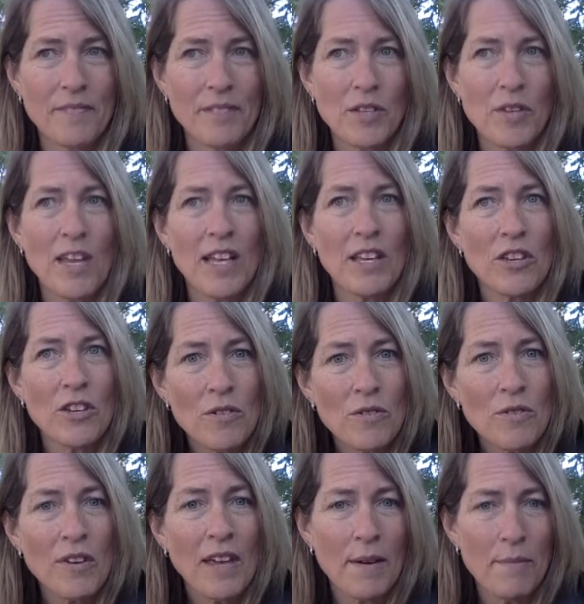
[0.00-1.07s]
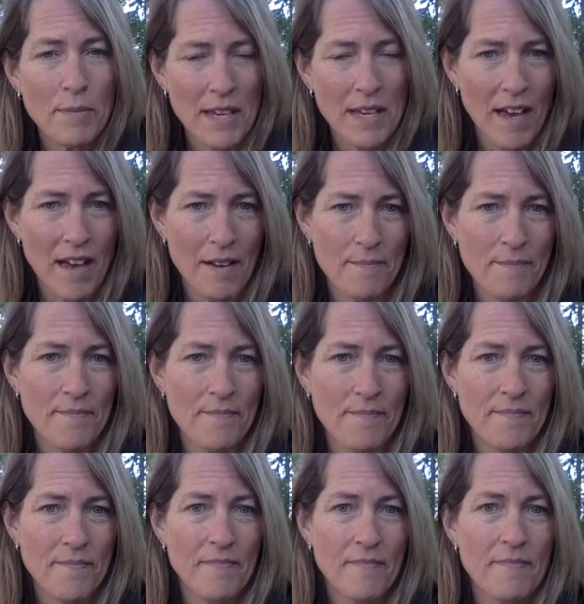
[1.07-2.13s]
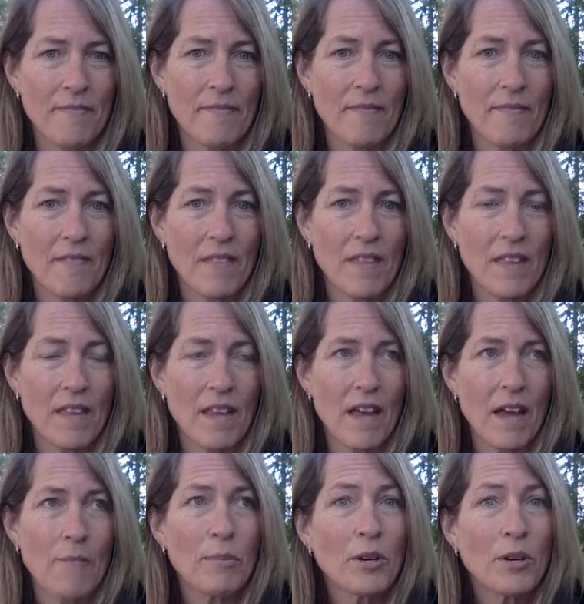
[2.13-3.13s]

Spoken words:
so that you can become a